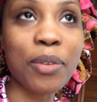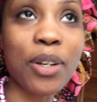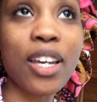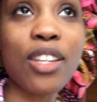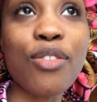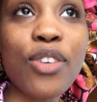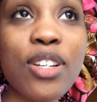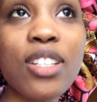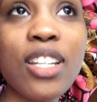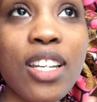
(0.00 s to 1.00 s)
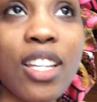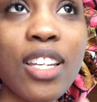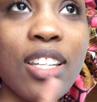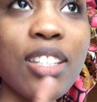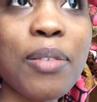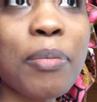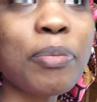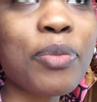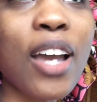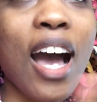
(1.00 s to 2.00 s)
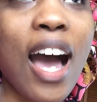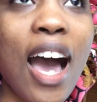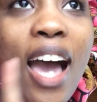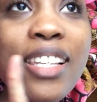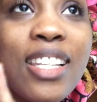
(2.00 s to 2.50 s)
Okay, the first thing is I